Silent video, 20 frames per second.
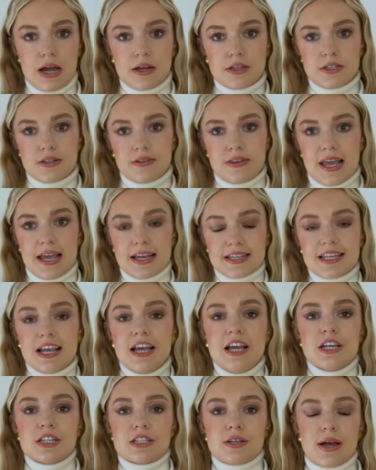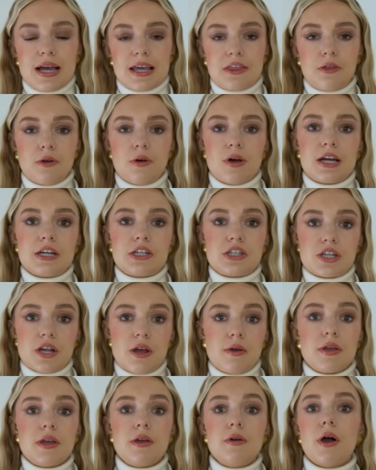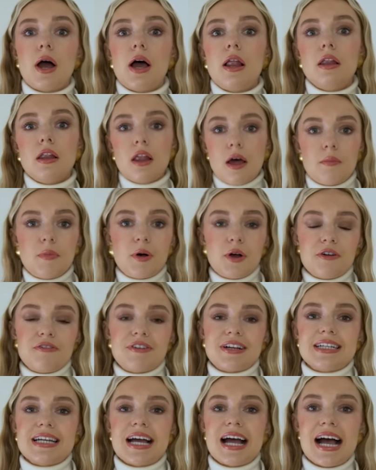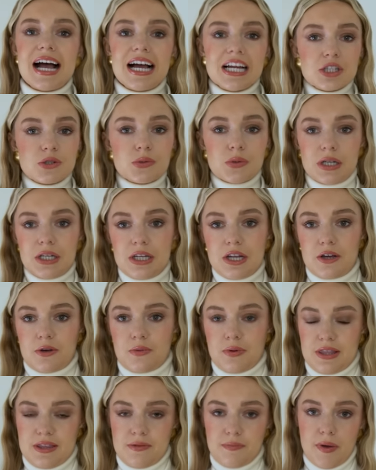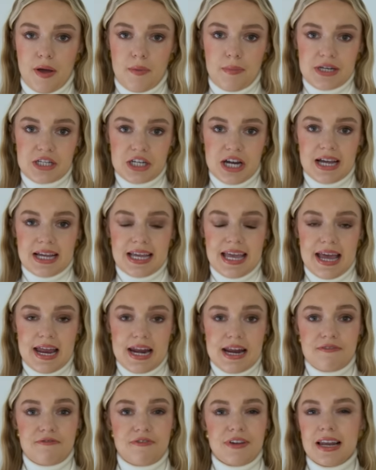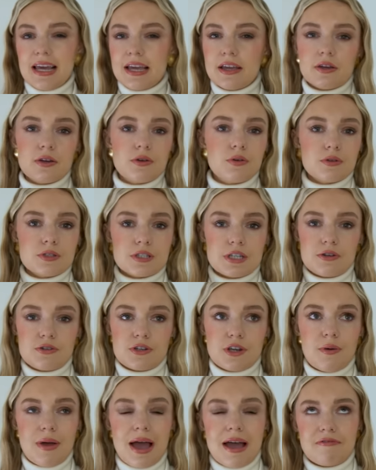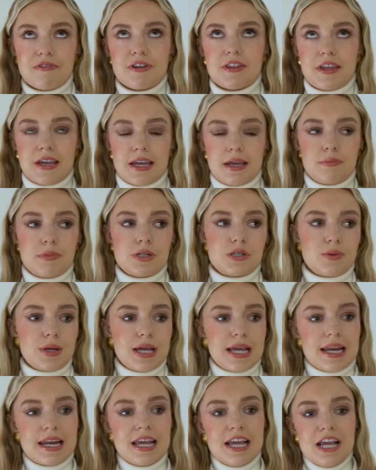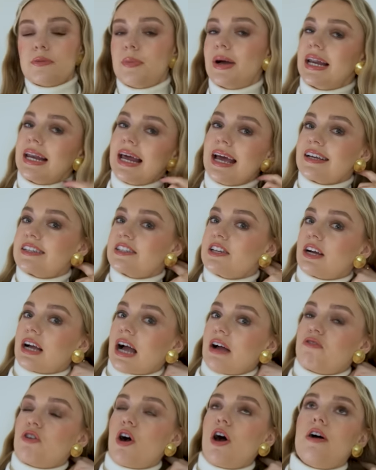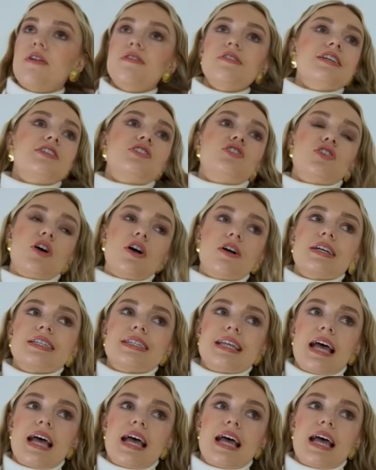out of this. So I thought I'd show you a lot more of a casual look with the bomber jacket. And I feel like you can also do everything in between. So my next look, I've got on this jogger